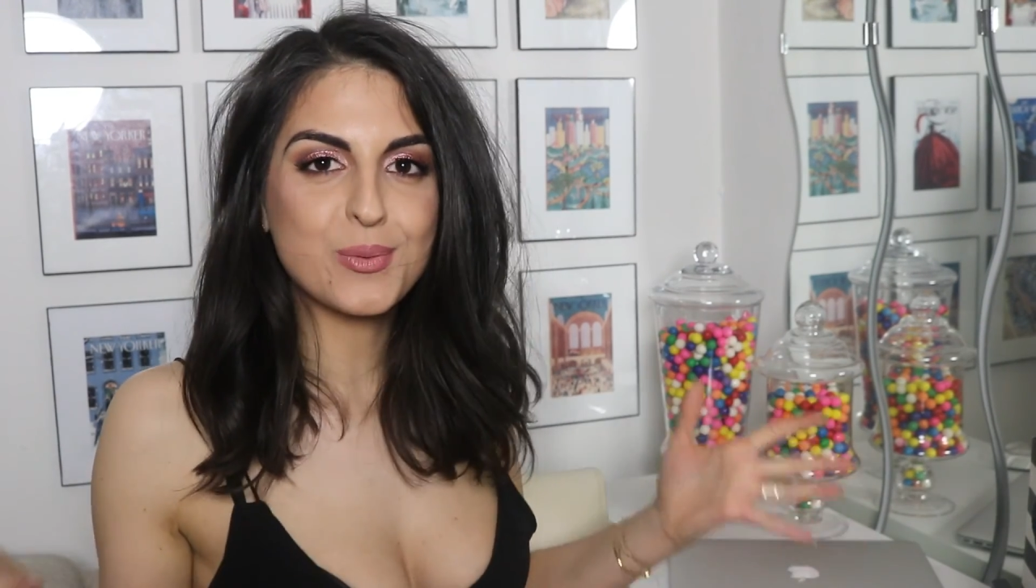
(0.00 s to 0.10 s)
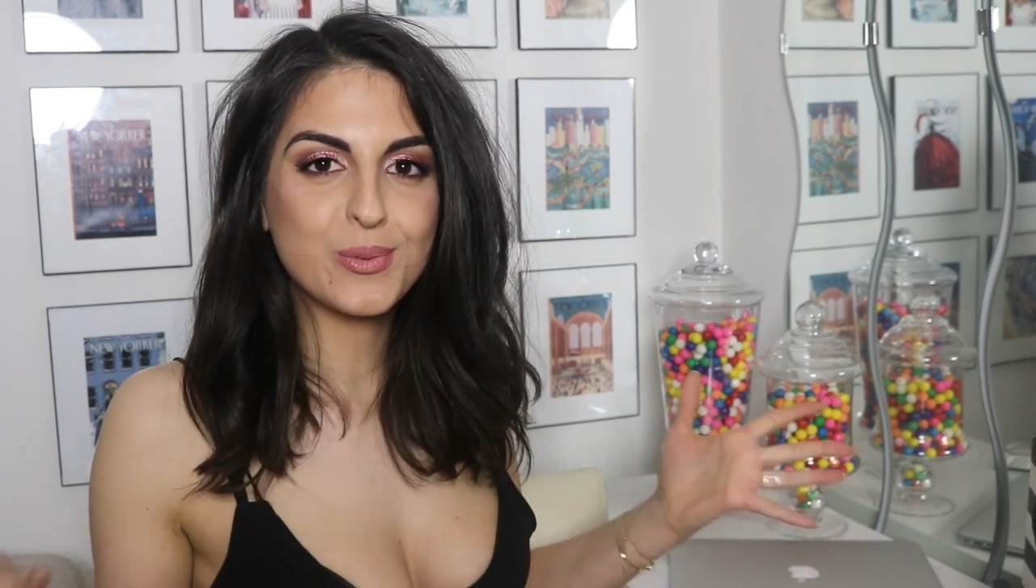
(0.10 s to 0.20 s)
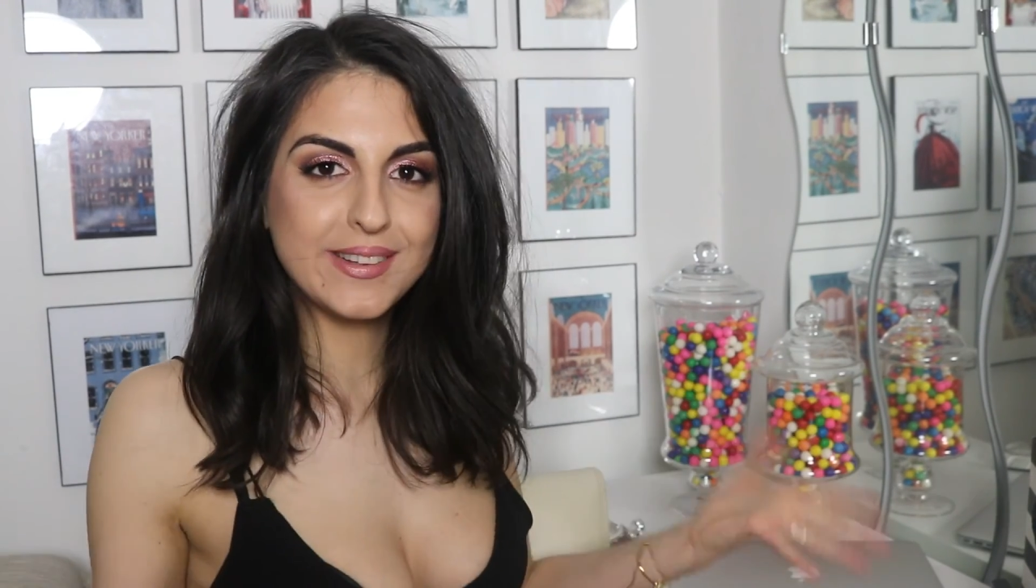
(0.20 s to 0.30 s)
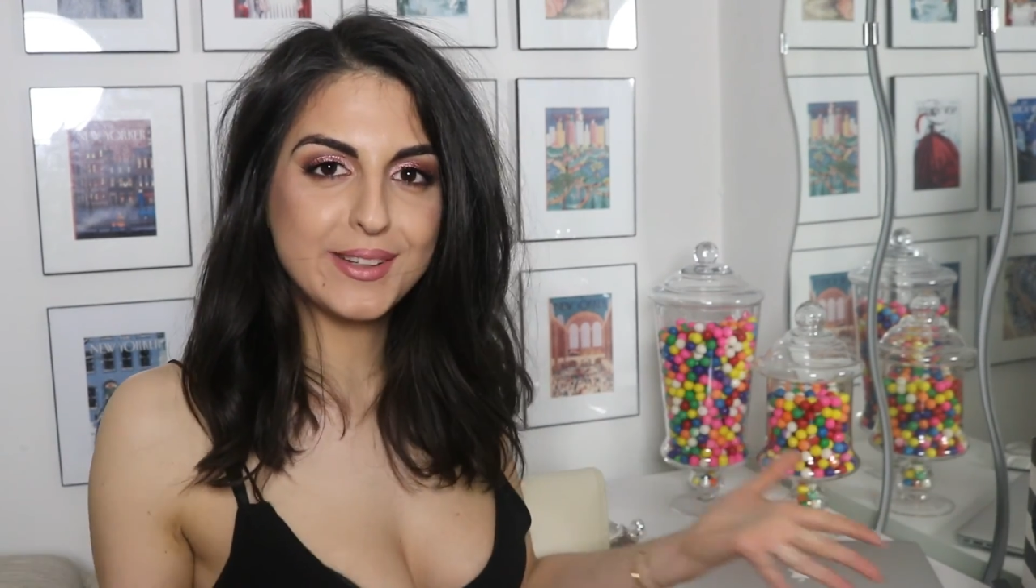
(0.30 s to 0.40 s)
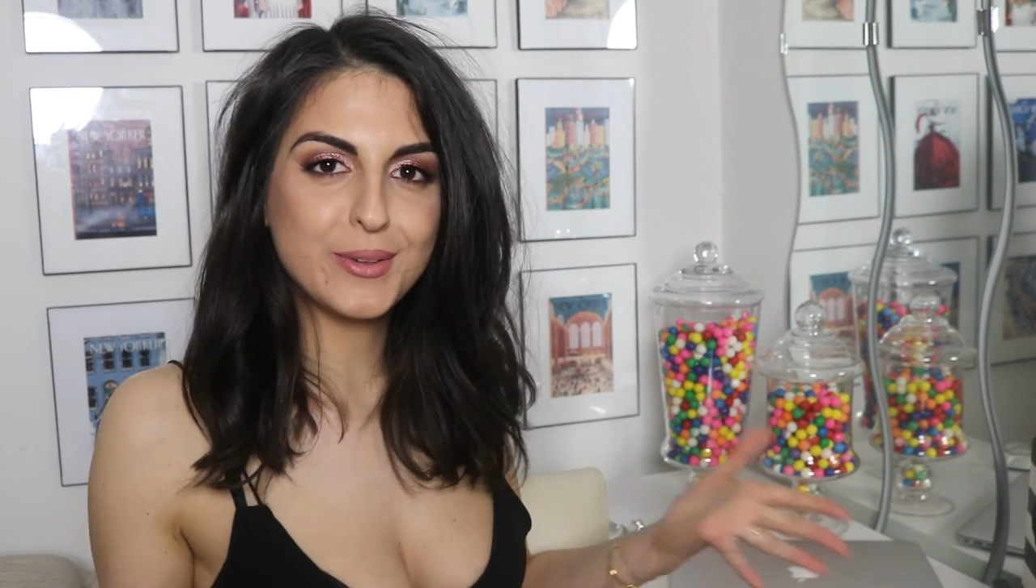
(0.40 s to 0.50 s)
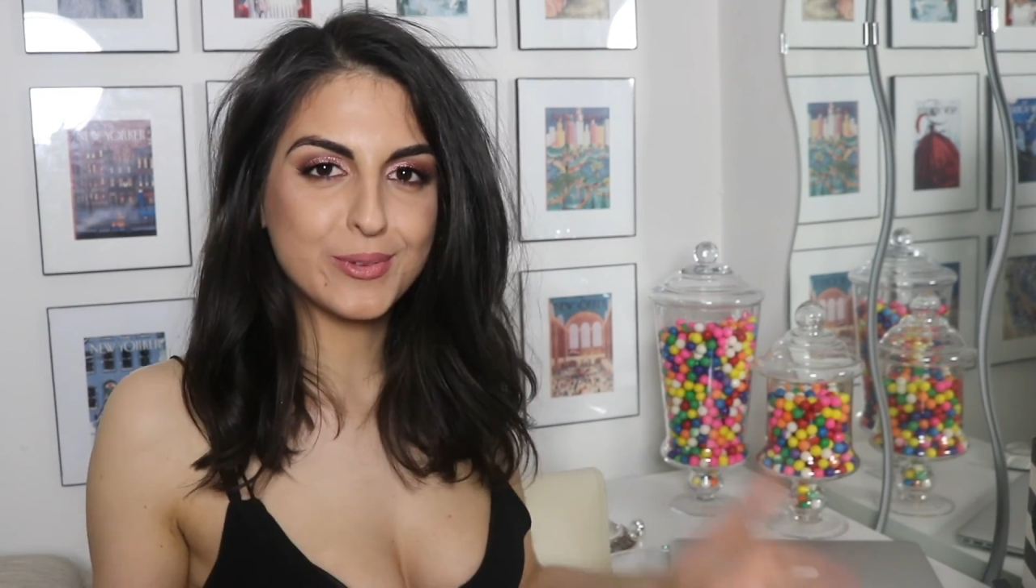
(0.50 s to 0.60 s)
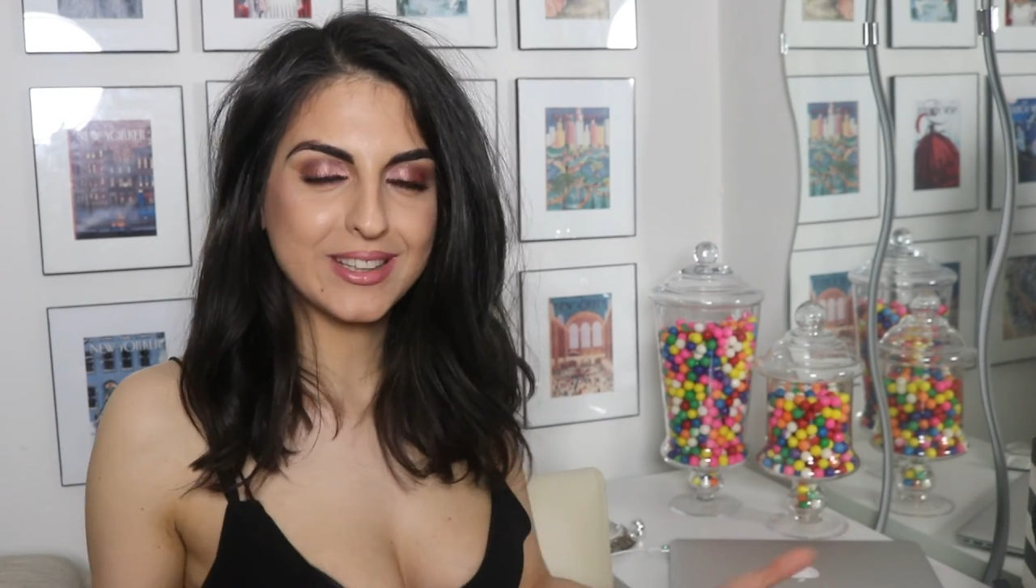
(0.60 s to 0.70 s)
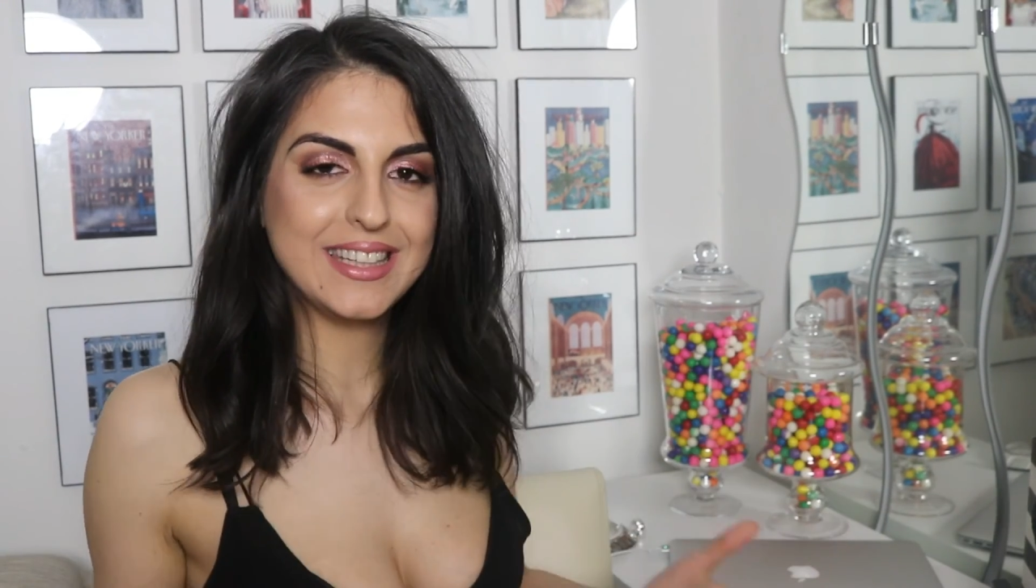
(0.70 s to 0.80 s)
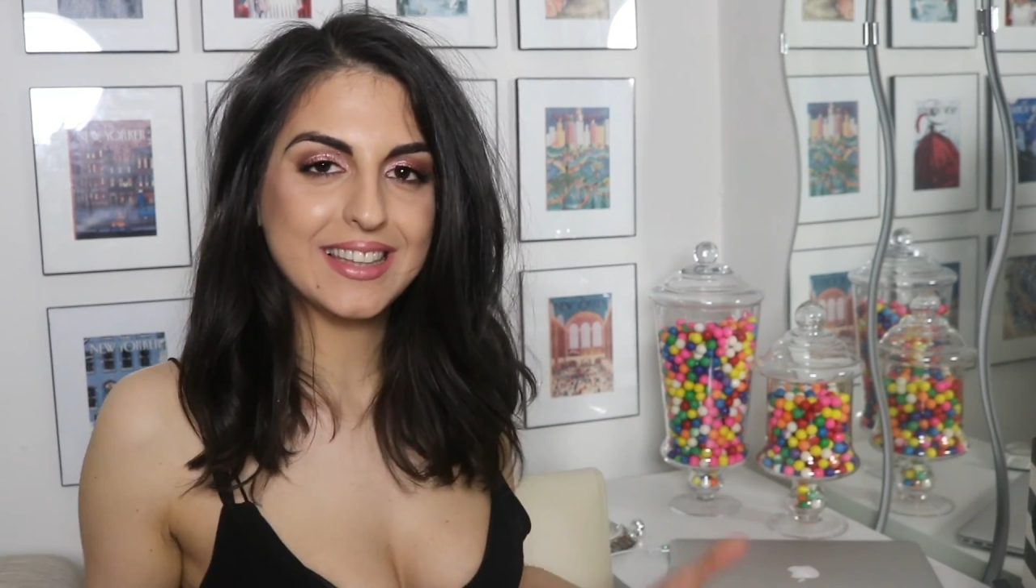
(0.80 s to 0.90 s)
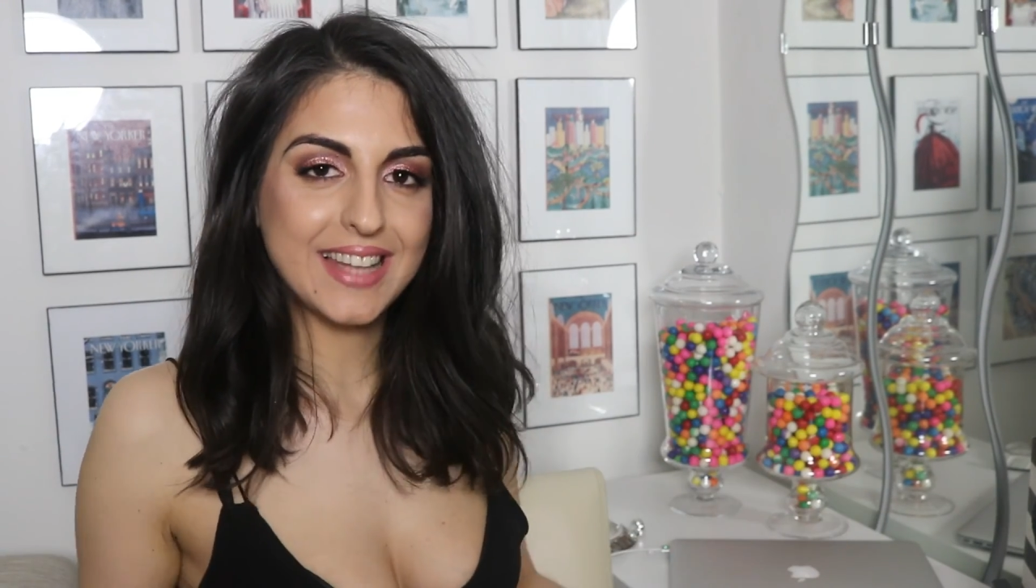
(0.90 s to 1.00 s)

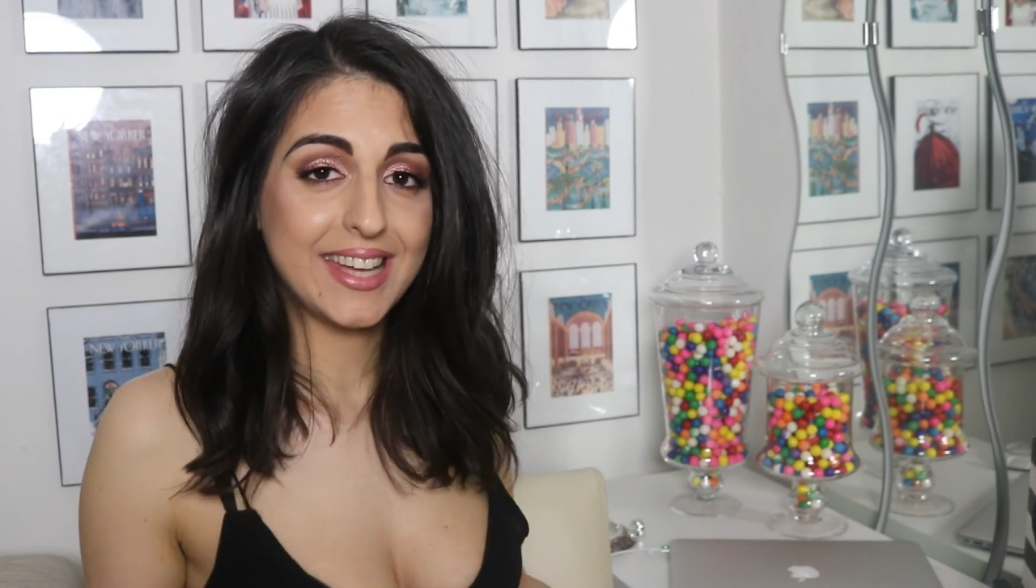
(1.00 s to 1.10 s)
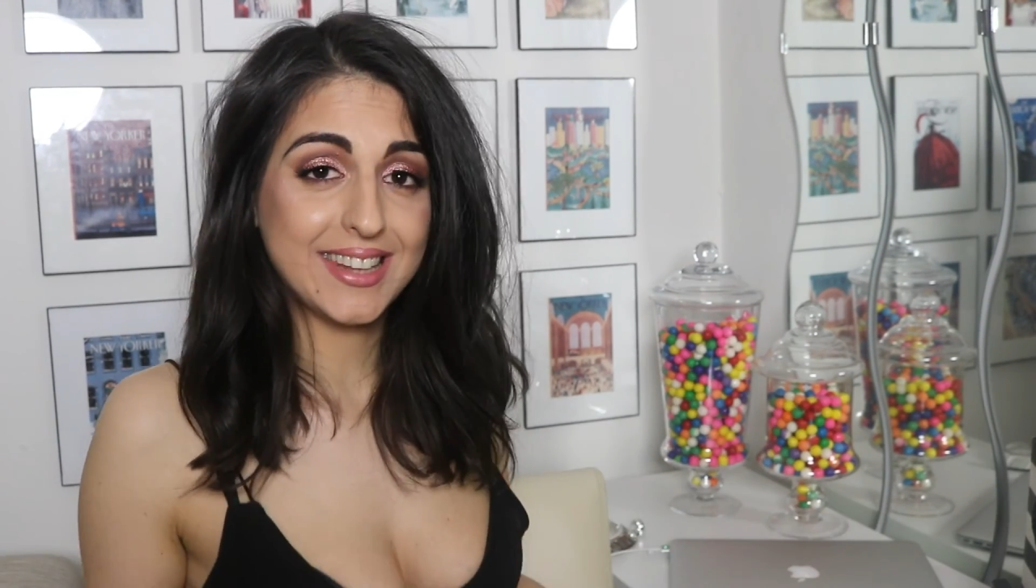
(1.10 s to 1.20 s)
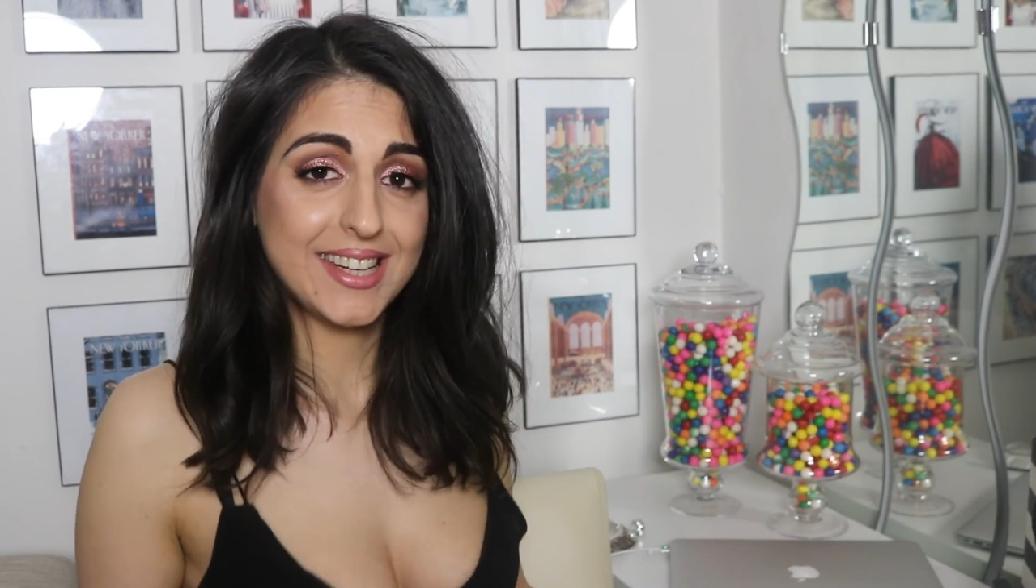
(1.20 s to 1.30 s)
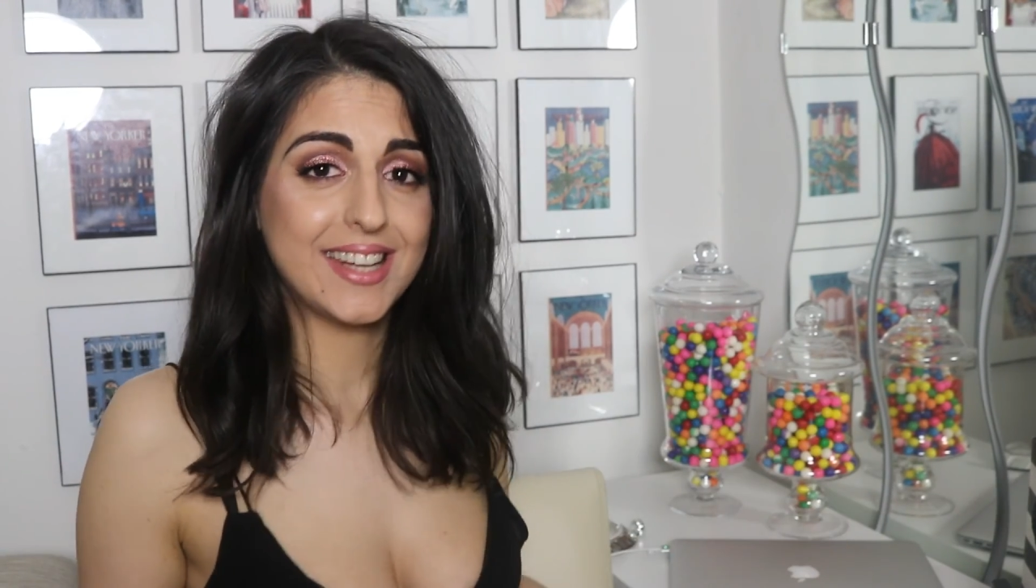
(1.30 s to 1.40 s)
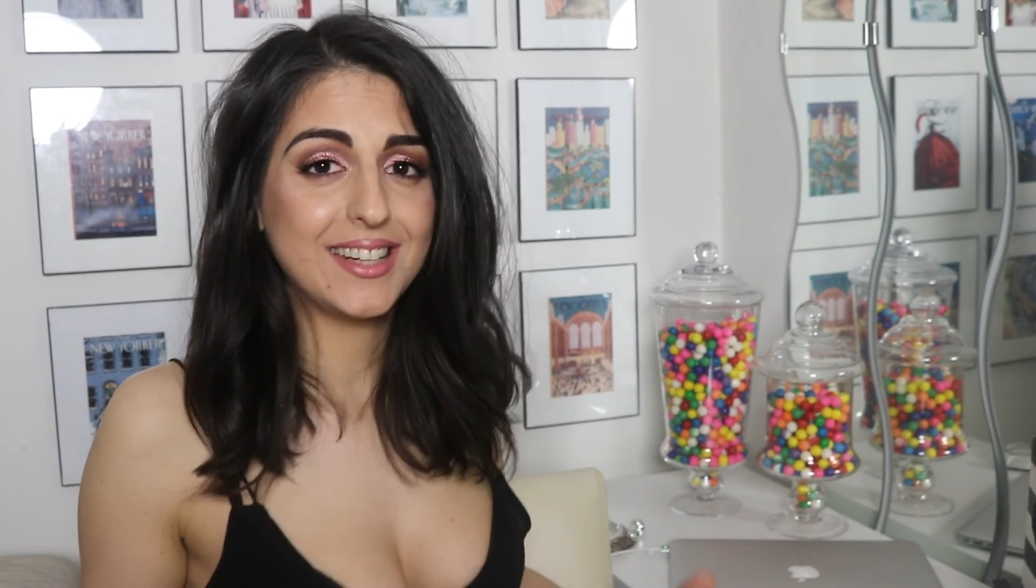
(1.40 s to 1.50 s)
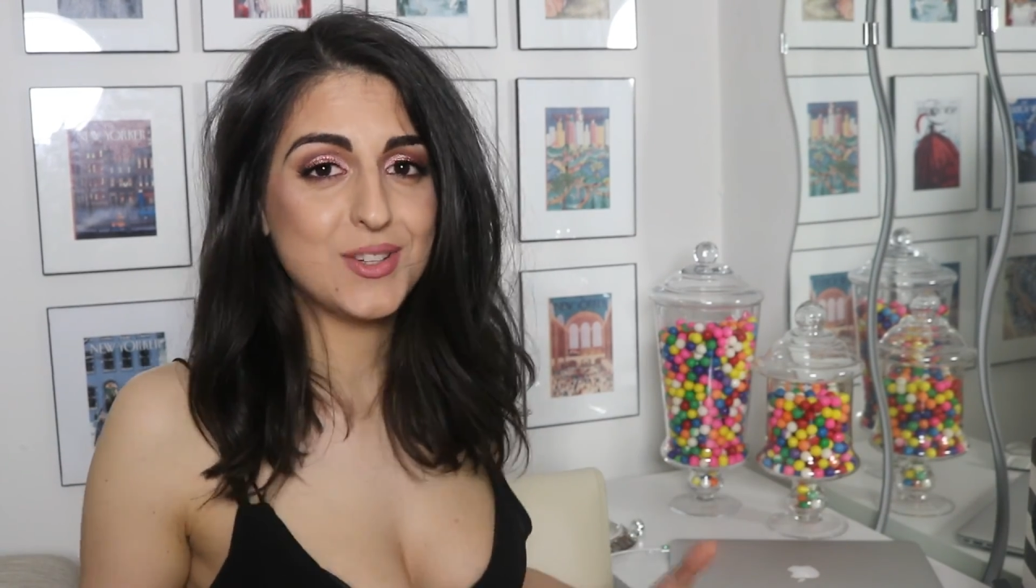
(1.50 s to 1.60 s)
really liked it and